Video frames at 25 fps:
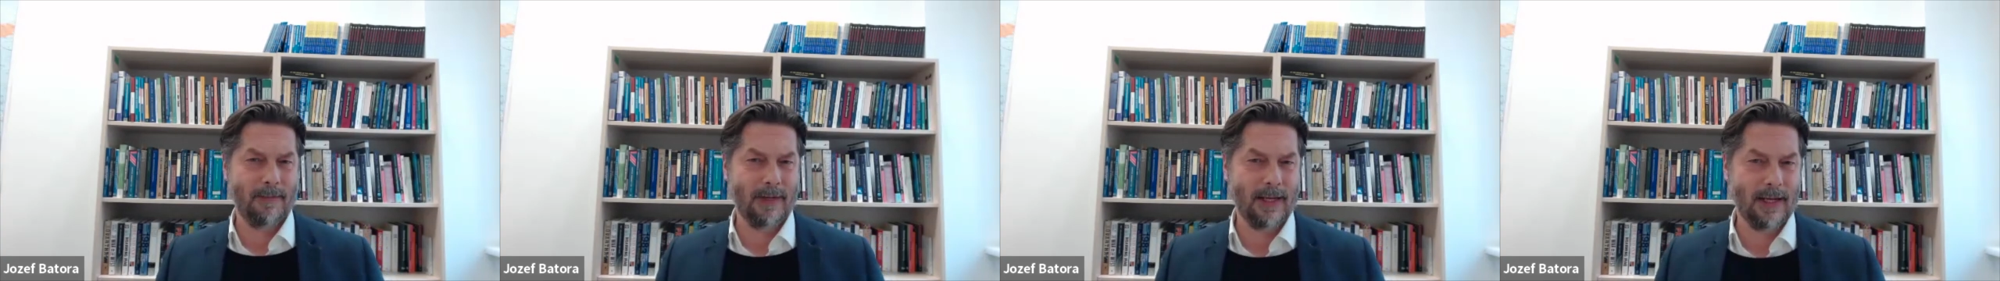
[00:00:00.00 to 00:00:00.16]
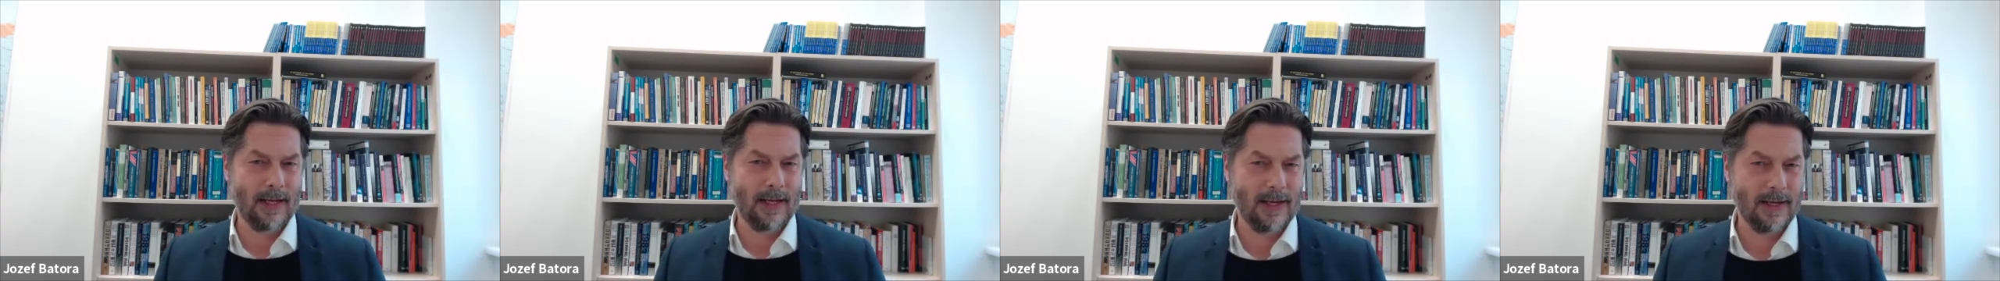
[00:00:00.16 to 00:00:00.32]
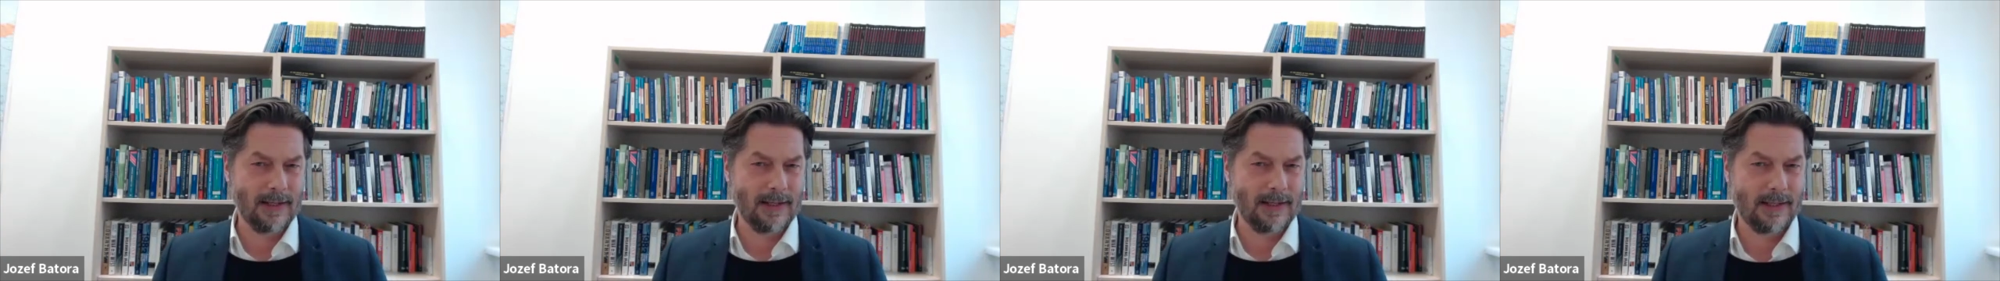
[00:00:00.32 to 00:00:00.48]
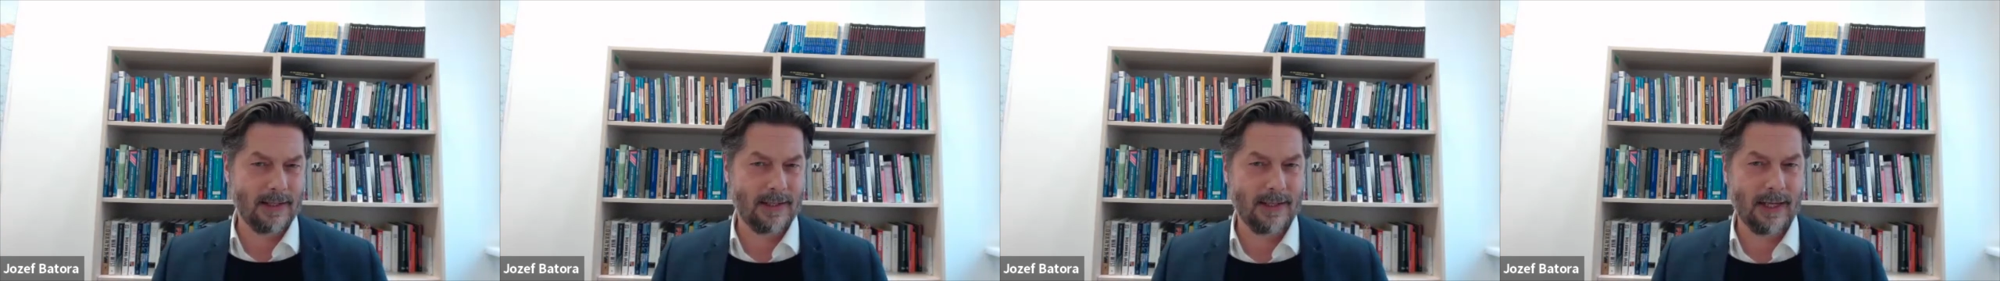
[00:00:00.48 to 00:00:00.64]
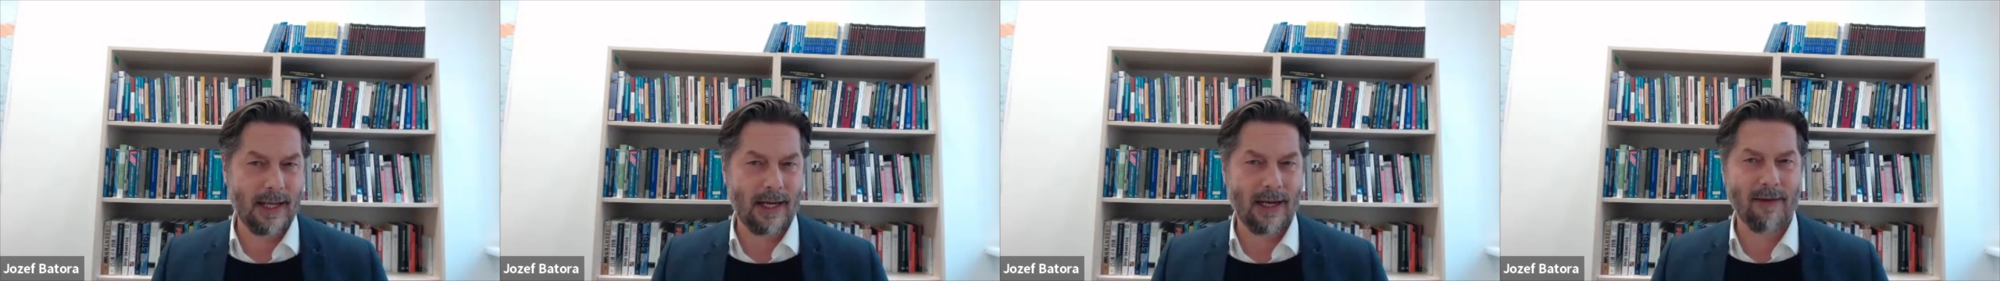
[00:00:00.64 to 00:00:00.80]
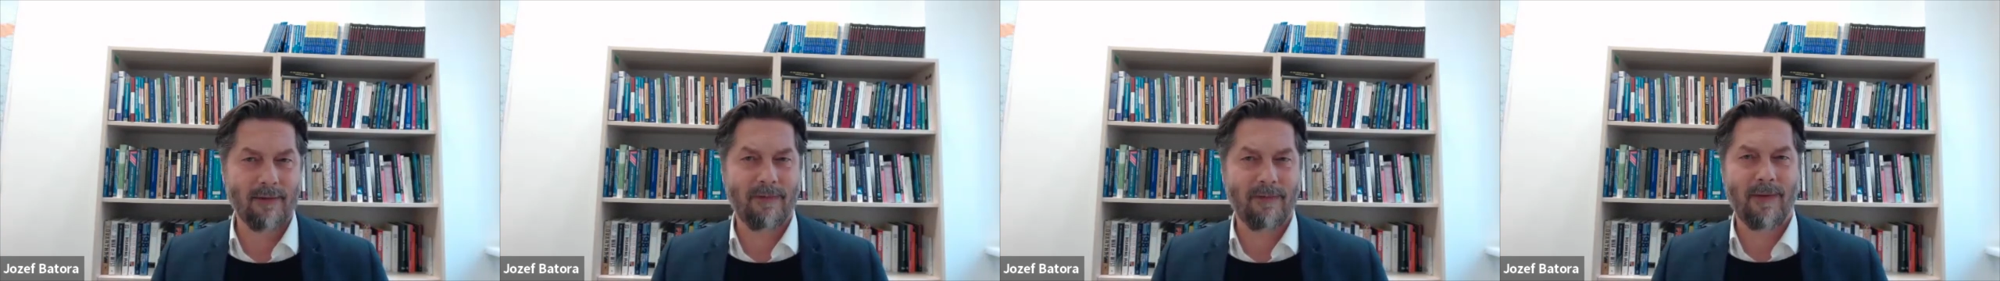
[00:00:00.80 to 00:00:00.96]
is
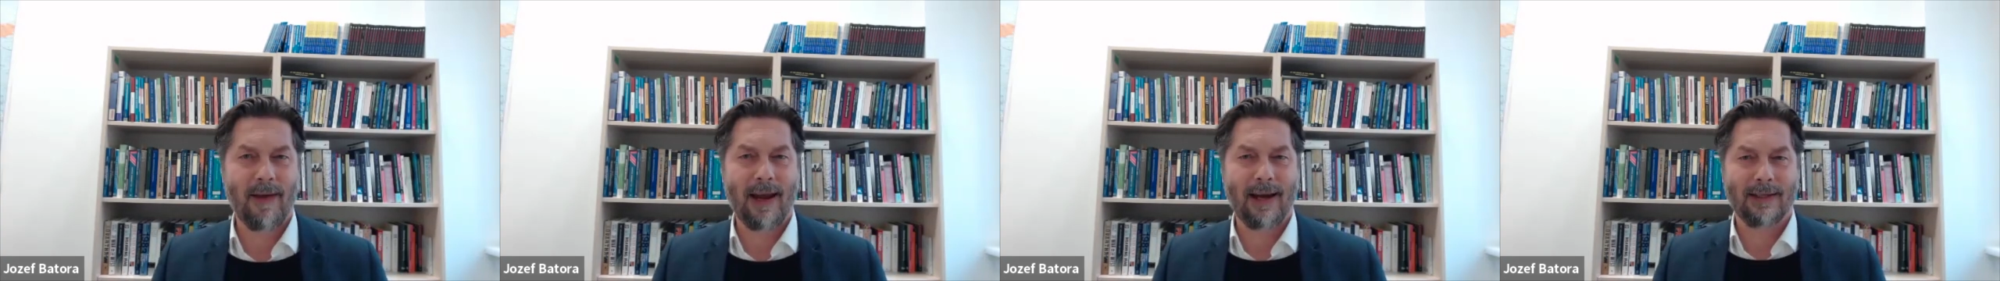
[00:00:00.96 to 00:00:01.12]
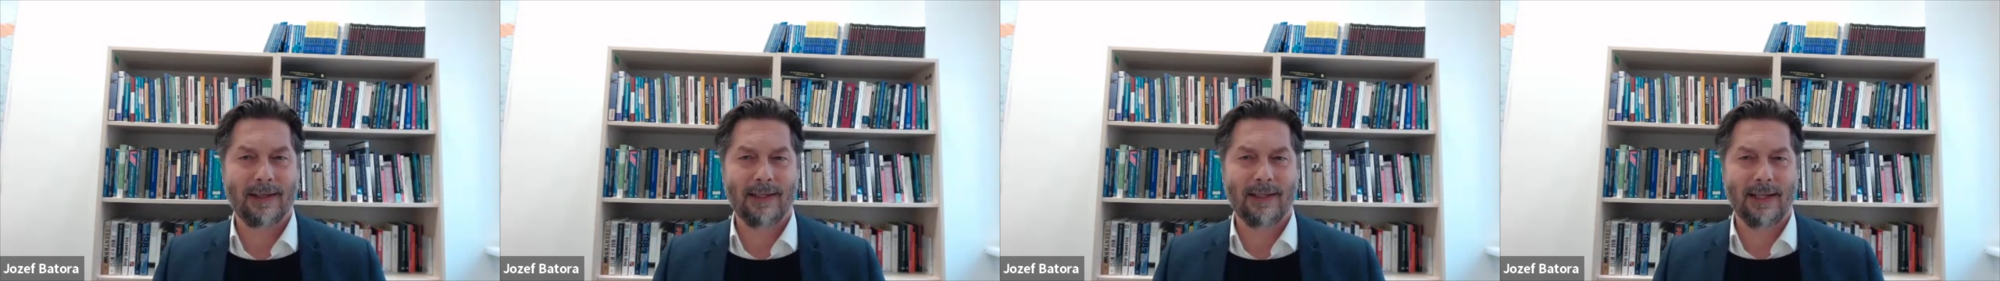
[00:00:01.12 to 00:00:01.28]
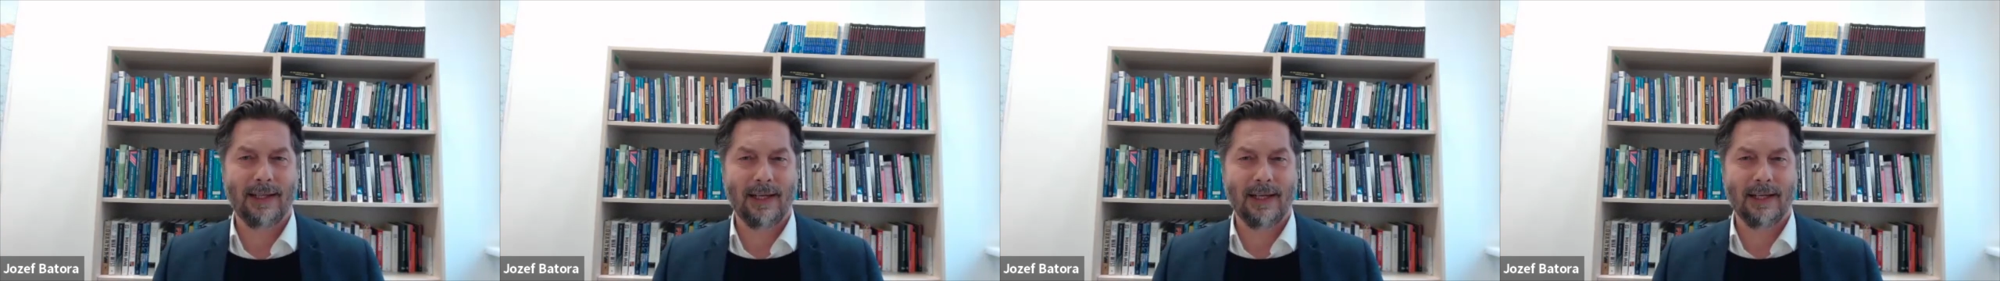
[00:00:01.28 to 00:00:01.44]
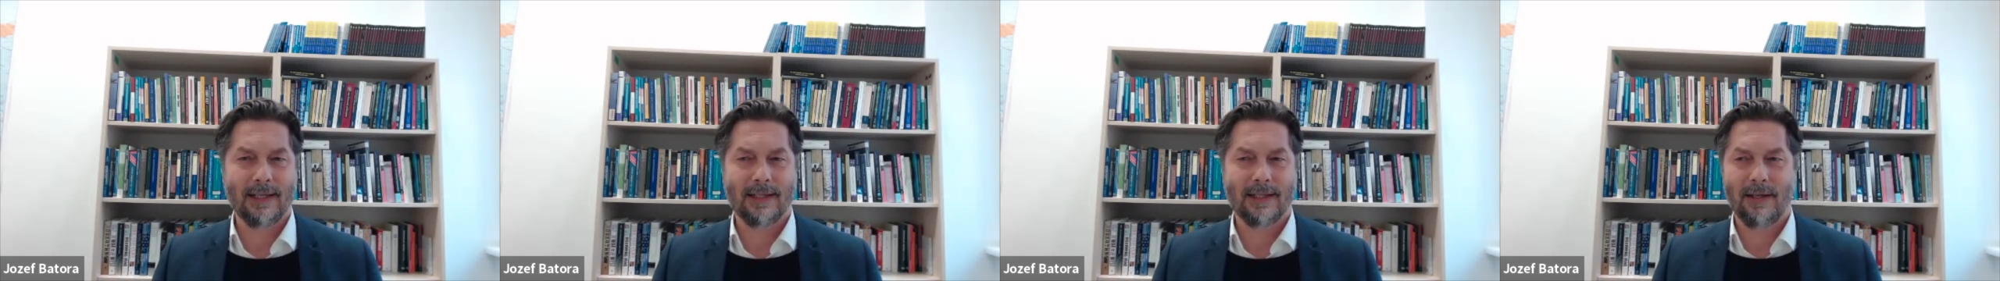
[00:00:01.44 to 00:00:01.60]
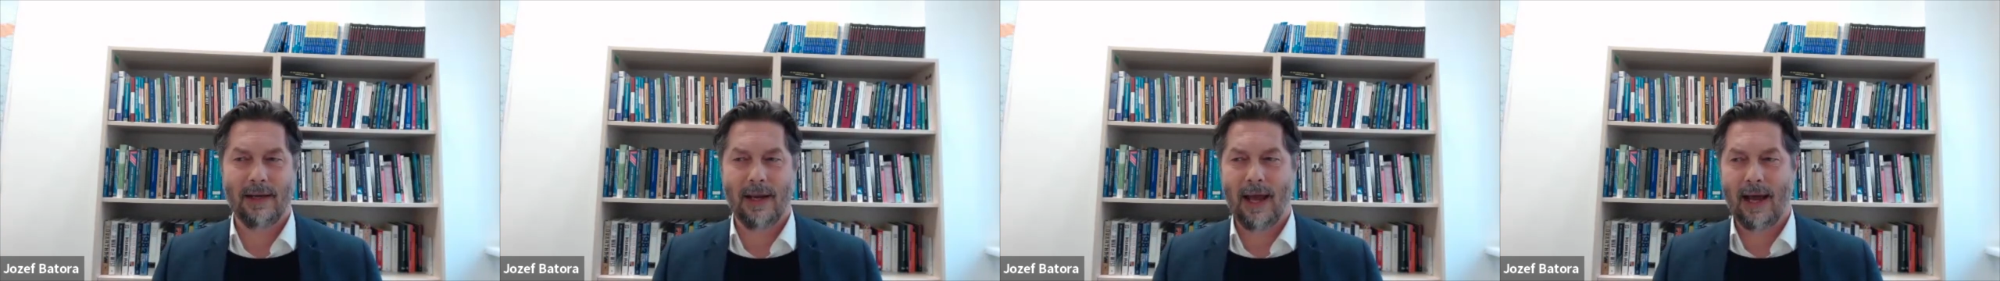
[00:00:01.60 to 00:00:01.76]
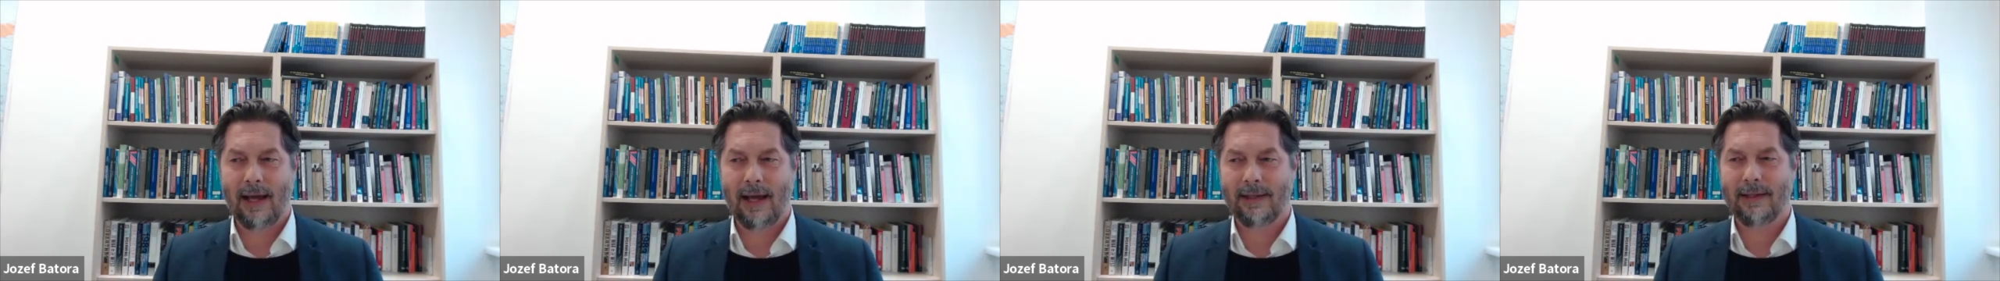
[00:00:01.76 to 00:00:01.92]
that, in fact, it is
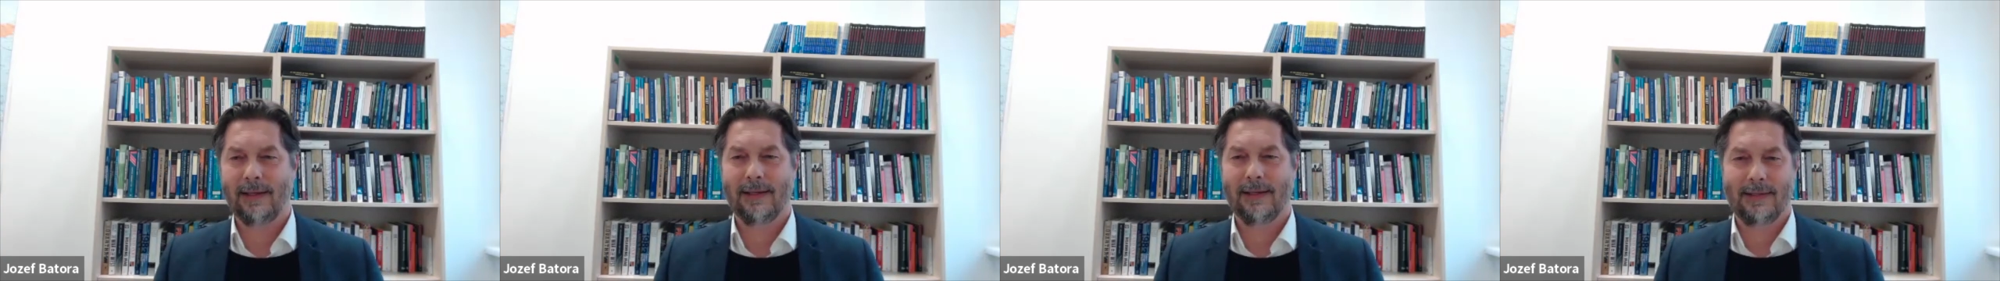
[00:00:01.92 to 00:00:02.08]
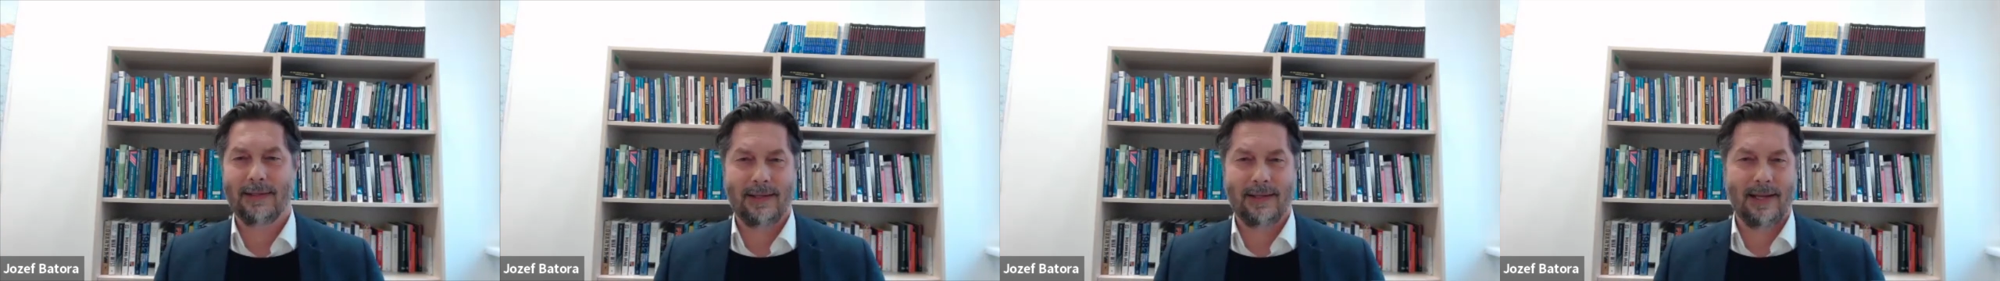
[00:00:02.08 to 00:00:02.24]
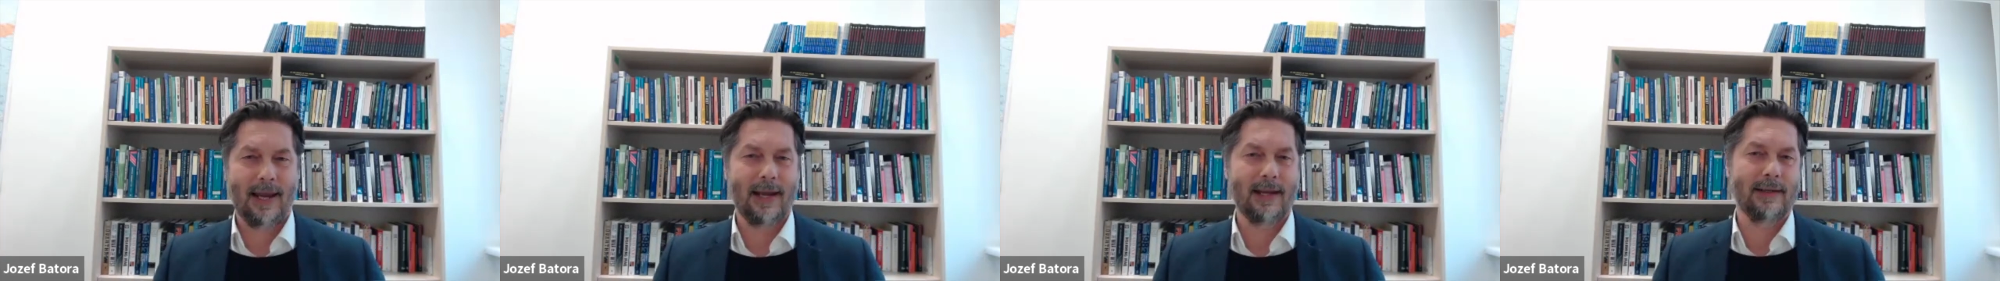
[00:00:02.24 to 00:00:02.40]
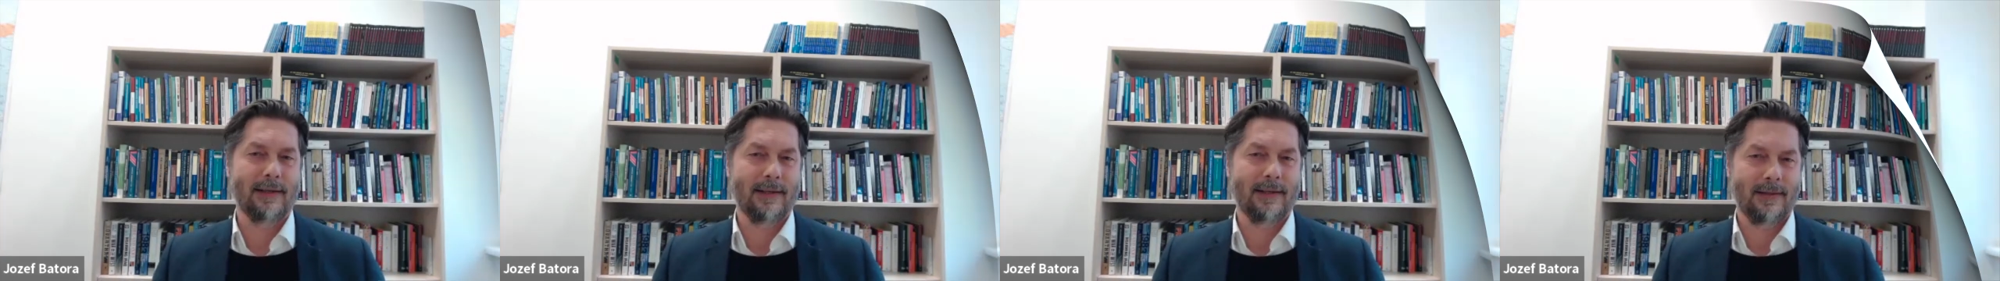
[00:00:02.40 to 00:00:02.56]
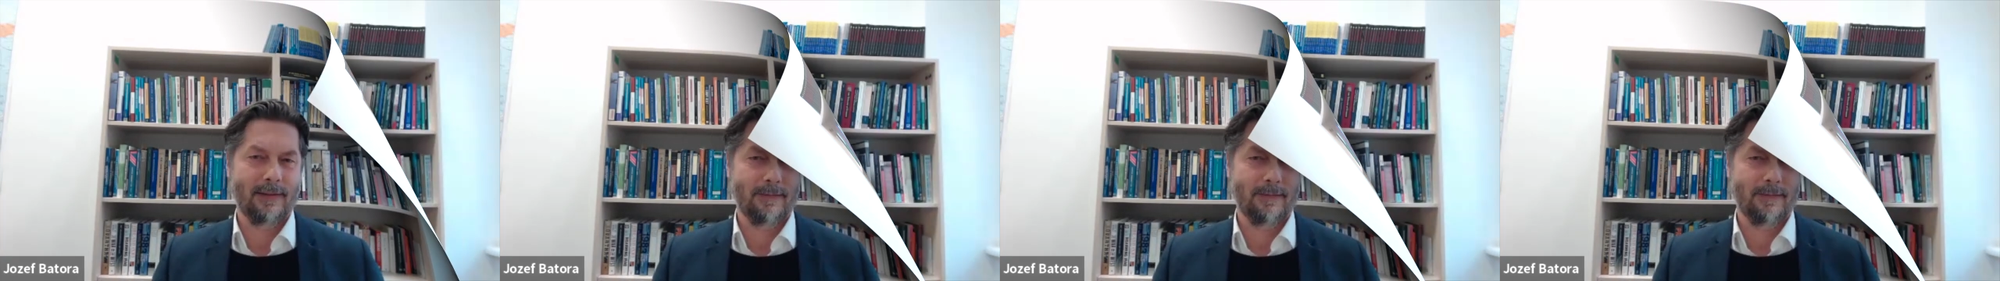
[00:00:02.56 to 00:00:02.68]
not a state.